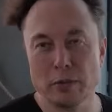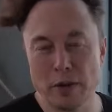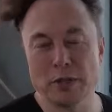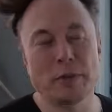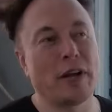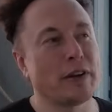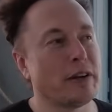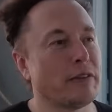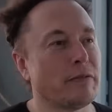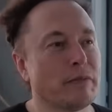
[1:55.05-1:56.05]
candidly
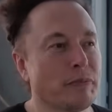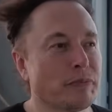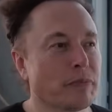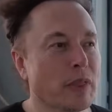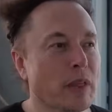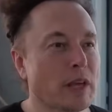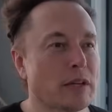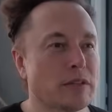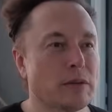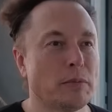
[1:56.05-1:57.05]
asserted last year that
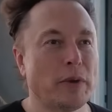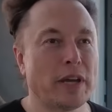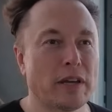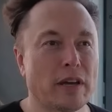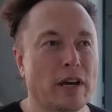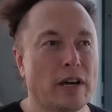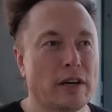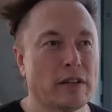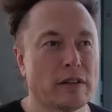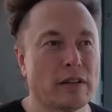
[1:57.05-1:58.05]
Starbase might have been better